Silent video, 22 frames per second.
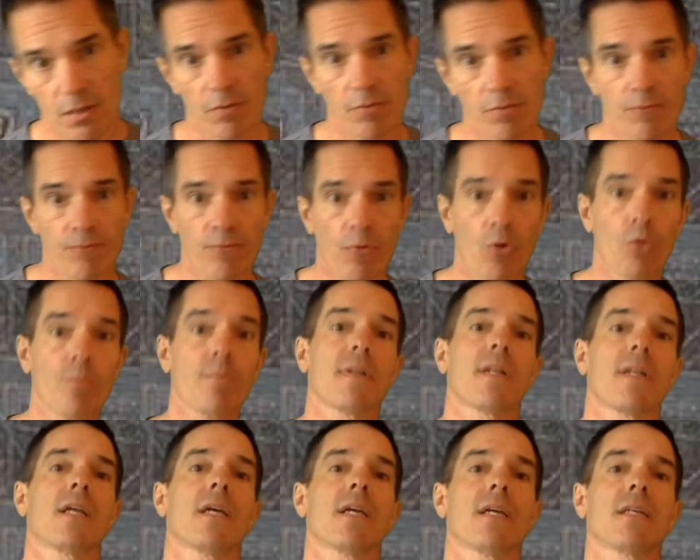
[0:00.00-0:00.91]

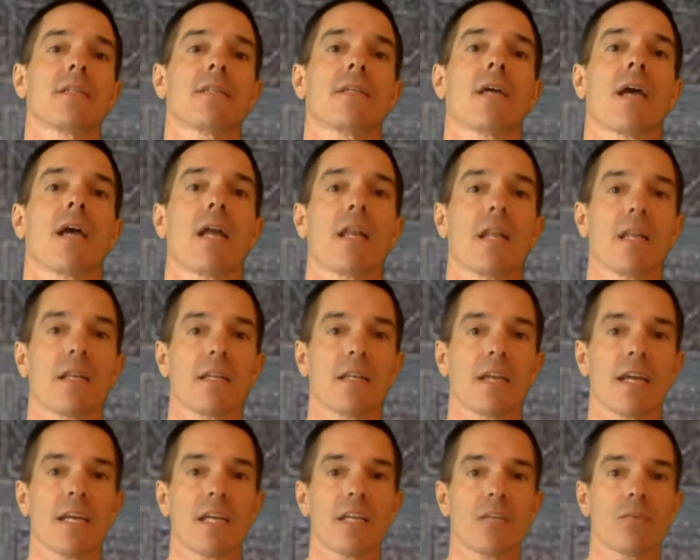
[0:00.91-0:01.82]
formulate, and
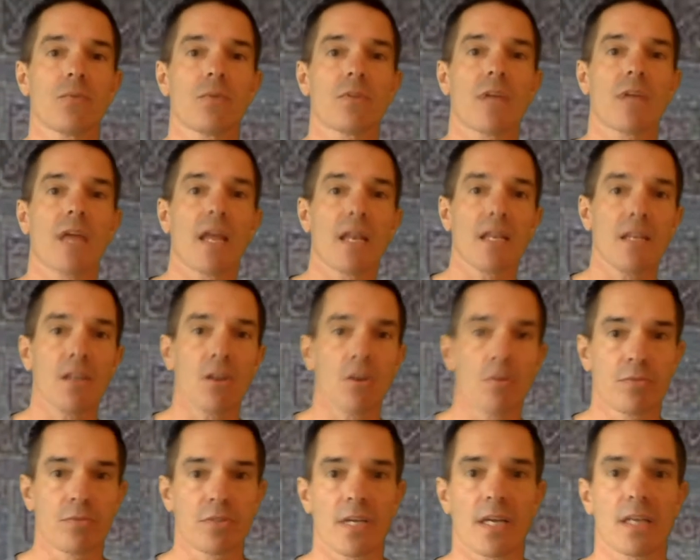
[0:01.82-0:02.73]
engage with any
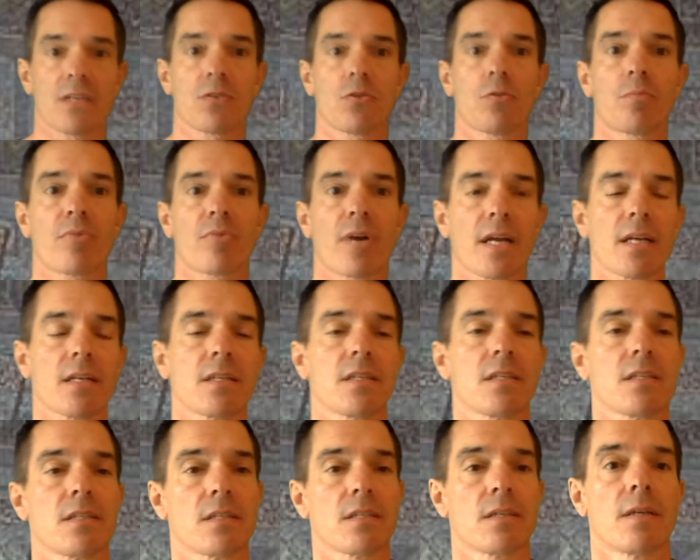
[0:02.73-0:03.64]
object or
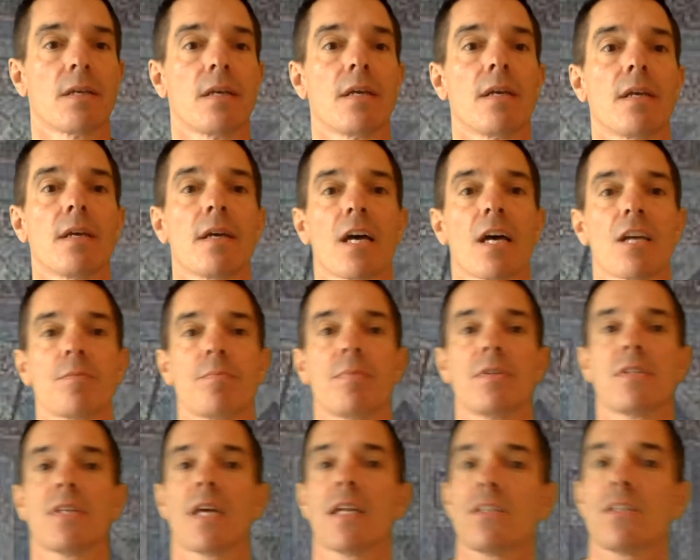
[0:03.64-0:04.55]
practice has
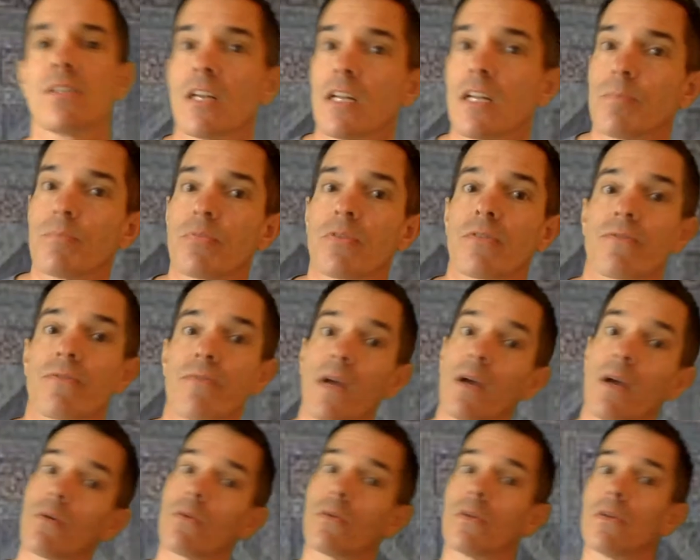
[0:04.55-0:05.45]
potentially
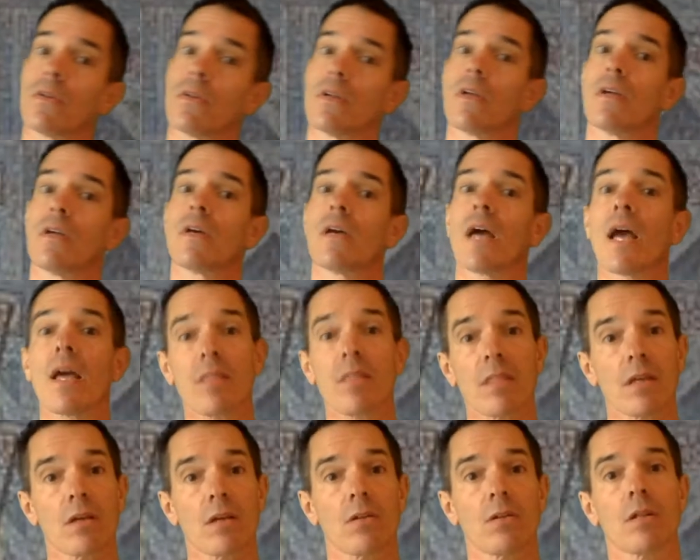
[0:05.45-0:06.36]
profound
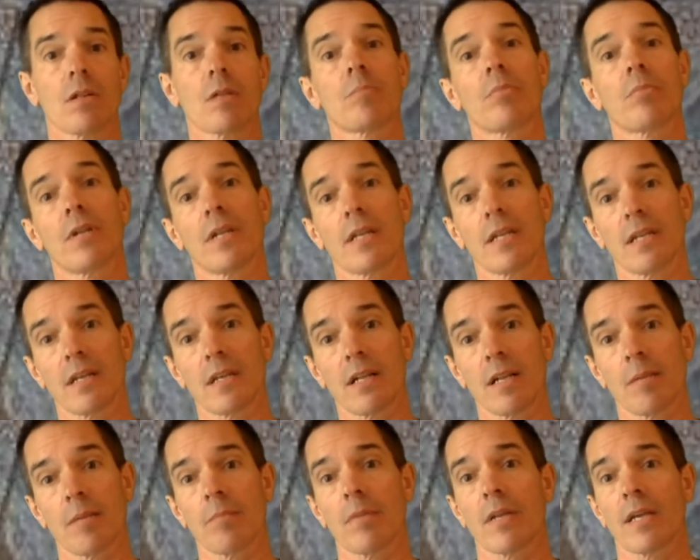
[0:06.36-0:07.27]
ethical and political
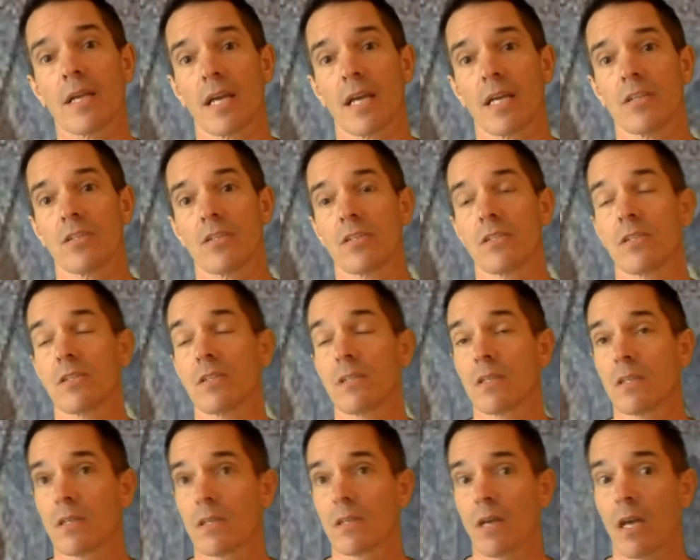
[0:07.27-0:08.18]
implications
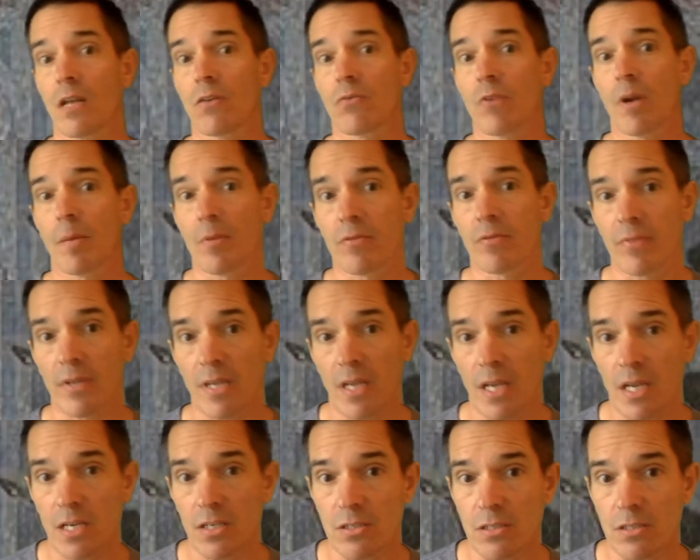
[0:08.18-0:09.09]
and
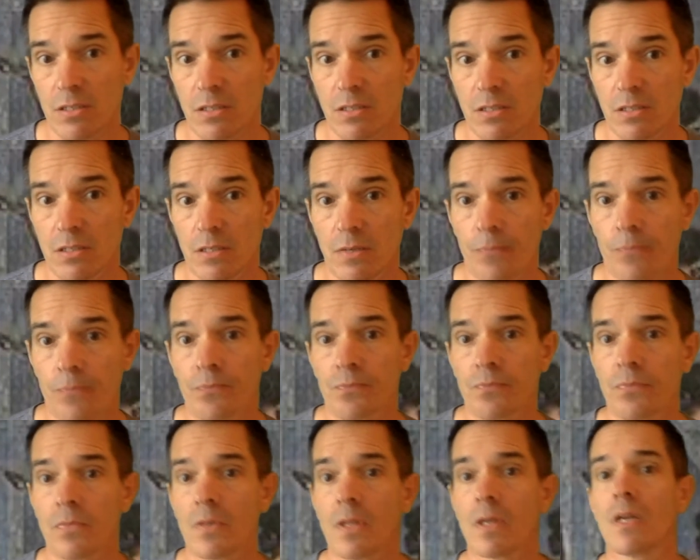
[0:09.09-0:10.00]
ramifications.
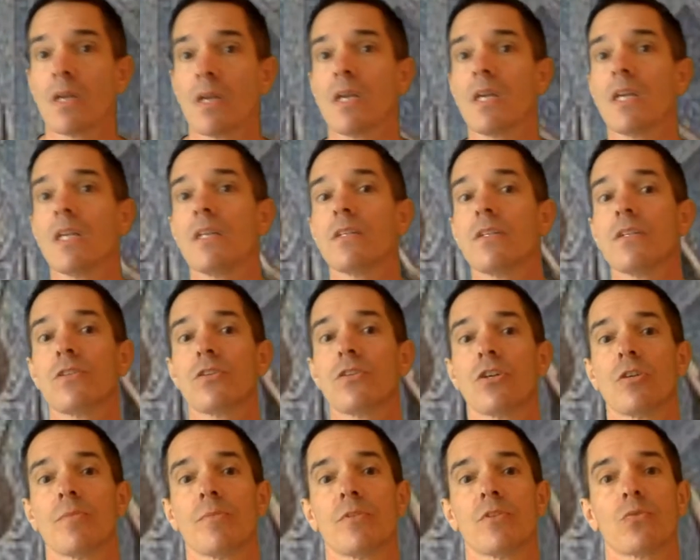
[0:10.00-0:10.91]
It
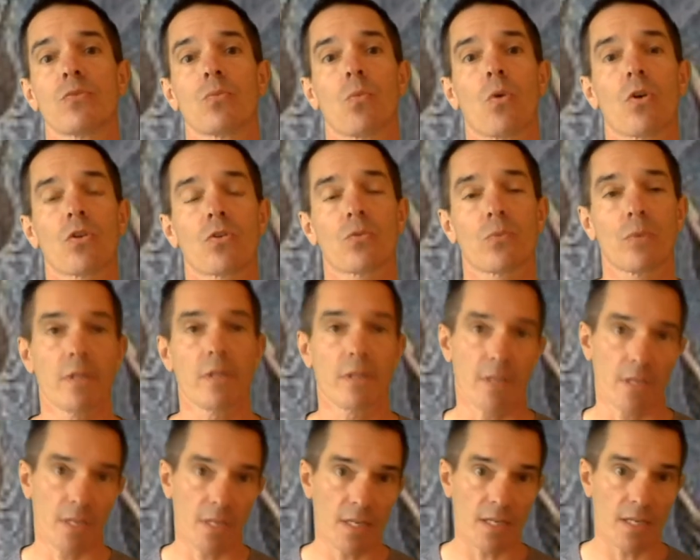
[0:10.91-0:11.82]
determines what we
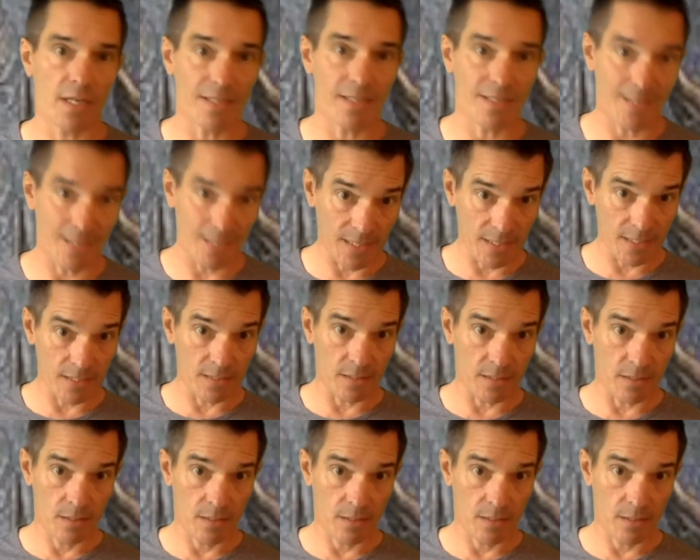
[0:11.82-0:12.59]
think it is,